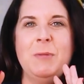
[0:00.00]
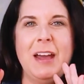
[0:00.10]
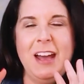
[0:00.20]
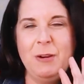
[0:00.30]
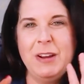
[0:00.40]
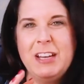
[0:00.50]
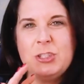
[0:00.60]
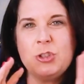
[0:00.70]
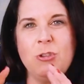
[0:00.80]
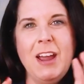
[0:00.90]
about how we
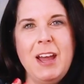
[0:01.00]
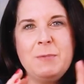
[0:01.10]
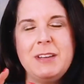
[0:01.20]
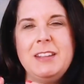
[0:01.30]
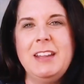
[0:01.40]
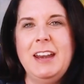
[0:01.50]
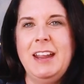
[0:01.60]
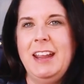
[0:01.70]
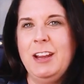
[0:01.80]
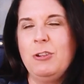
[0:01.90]
get trapped in that
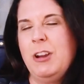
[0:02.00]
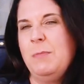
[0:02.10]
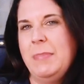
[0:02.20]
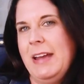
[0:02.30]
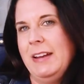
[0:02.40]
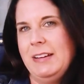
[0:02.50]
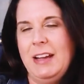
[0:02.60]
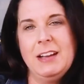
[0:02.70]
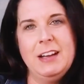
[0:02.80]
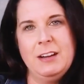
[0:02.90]
angry bad
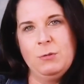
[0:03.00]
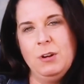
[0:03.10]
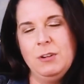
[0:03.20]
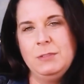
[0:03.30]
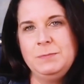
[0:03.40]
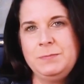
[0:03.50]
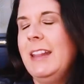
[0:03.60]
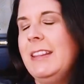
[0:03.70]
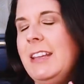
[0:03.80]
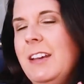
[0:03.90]
guy kind of role.
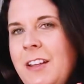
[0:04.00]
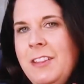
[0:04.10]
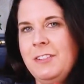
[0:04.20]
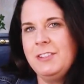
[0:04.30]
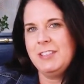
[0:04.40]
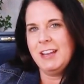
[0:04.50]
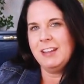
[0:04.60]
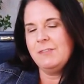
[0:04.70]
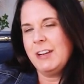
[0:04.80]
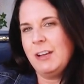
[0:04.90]
And the other
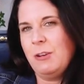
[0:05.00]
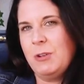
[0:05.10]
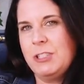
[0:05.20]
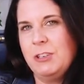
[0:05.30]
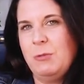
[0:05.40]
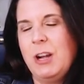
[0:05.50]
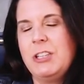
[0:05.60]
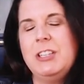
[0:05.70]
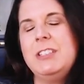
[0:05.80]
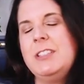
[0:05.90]
second video I want you to
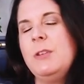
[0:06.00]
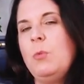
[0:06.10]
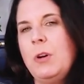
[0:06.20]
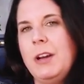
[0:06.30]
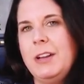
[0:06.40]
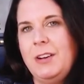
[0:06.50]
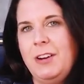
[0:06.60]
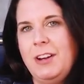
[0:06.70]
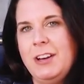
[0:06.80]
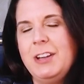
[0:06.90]
watch is the one
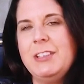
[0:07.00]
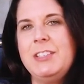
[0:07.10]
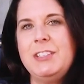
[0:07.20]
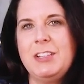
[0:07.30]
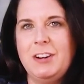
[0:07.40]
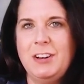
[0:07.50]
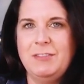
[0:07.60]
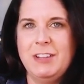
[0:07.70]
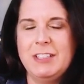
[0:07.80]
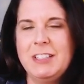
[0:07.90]
on
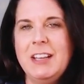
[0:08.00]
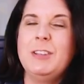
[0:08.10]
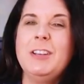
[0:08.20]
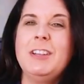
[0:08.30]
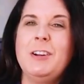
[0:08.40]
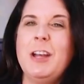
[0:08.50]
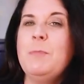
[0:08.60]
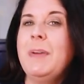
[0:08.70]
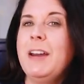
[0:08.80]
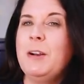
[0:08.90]
assertiveness so you can learn
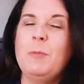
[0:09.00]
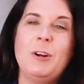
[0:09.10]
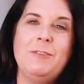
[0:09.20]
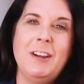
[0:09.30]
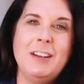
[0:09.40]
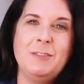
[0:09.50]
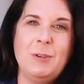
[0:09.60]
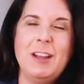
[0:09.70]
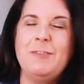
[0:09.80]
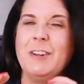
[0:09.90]
a better, more effective
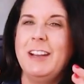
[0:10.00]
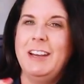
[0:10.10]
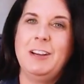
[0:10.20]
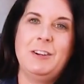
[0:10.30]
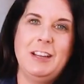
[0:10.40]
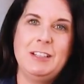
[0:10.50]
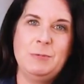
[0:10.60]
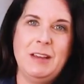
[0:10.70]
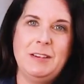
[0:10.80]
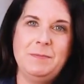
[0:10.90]
way for getting your
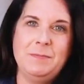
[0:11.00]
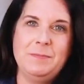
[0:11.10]
needs met.